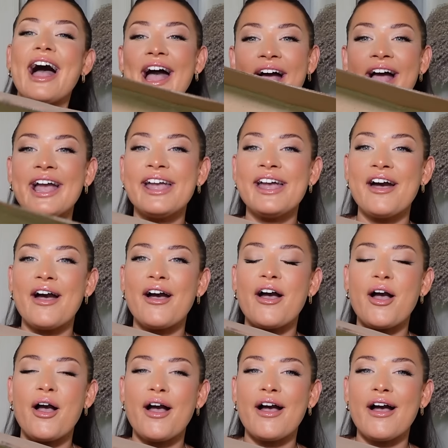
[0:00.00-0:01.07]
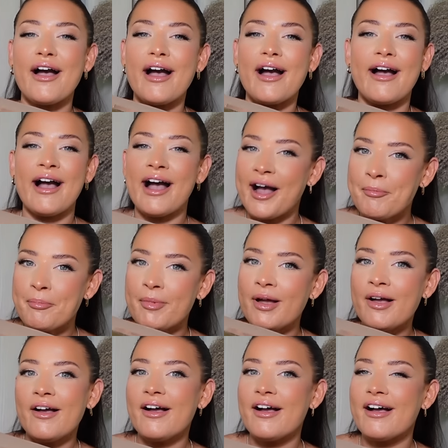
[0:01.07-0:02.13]
I
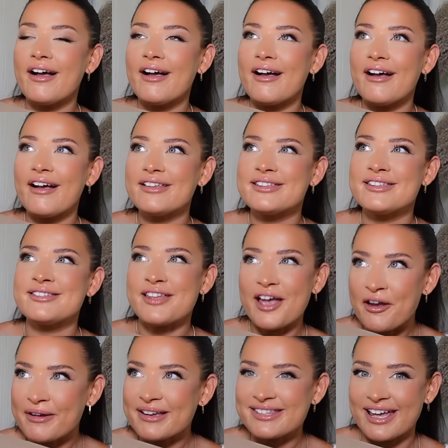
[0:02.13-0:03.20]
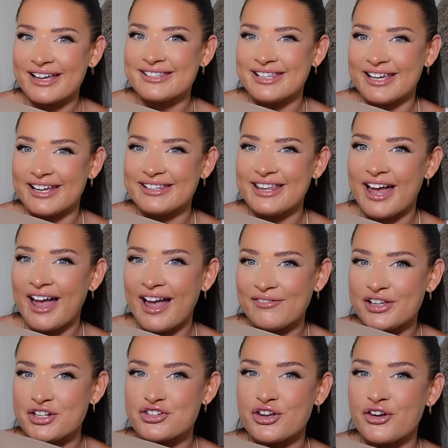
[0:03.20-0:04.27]
am so excited that I've
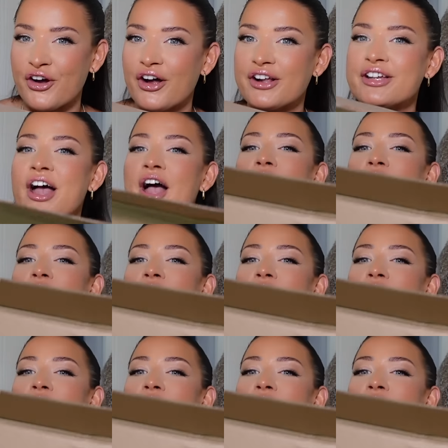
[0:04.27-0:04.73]
literally got